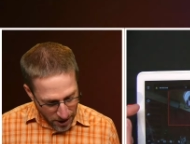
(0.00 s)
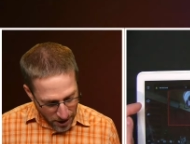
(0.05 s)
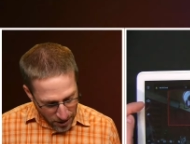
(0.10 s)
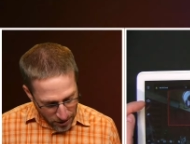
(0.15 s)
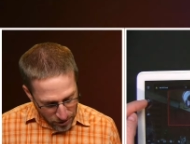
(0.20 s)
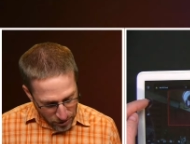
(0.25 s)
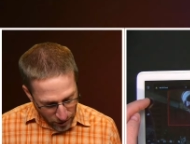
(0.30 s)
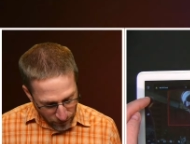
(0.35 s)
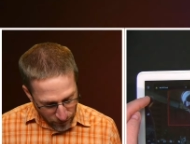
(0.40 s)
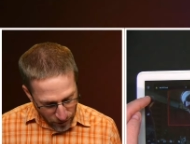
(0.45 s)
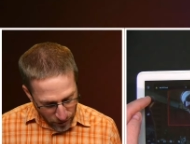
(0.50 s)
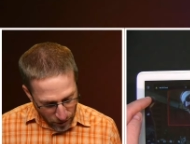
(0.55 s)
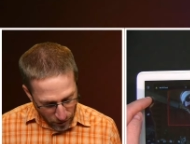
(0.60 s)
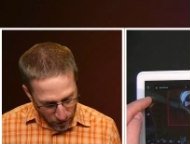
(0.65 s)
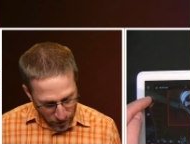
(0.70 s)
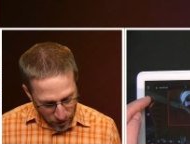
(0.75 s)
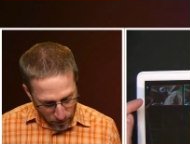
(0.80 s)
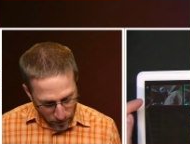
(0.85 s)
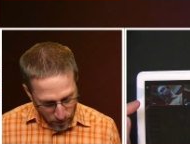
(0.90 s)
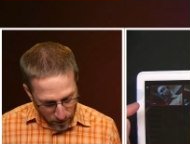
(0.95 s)
So if you go
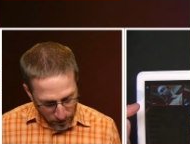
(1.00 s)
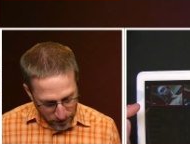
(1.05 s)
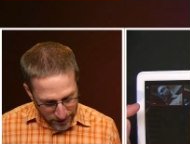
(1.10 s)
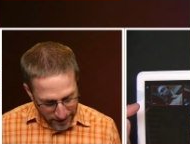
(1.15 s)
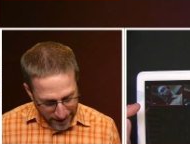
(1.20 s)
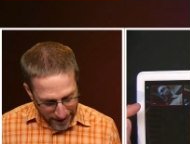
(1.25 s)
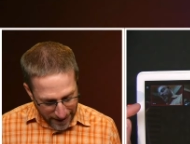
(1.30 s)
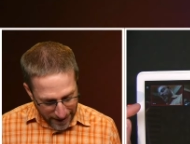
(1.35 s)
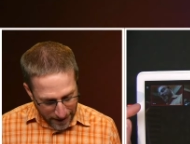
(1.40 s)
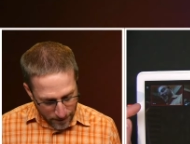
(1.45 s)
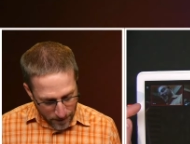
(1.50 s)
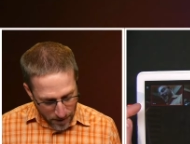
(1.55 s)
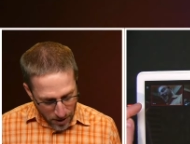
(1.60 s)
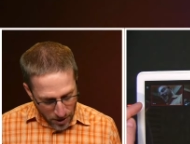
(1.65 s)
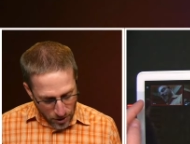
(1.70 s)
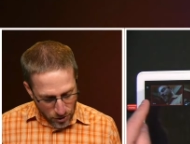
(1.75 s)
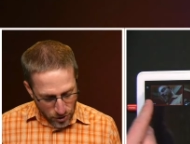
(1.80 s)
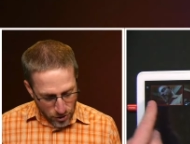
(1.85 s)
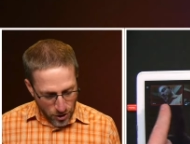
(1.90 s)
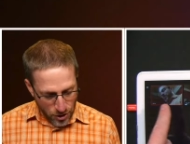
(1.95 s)
to your multicam,
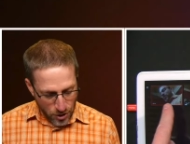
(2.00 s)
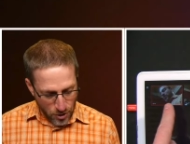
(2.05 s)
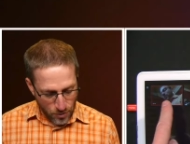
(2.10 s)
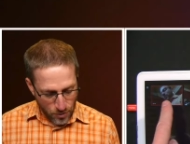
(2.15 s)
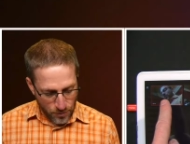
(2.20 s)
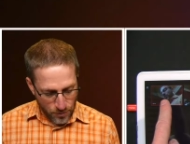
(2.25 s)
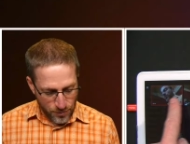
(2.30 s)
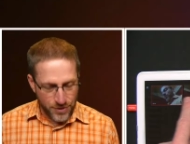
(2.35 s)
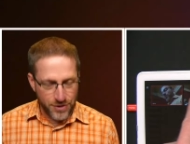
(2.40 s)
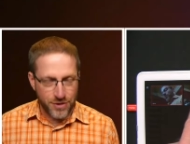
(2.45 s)
you know,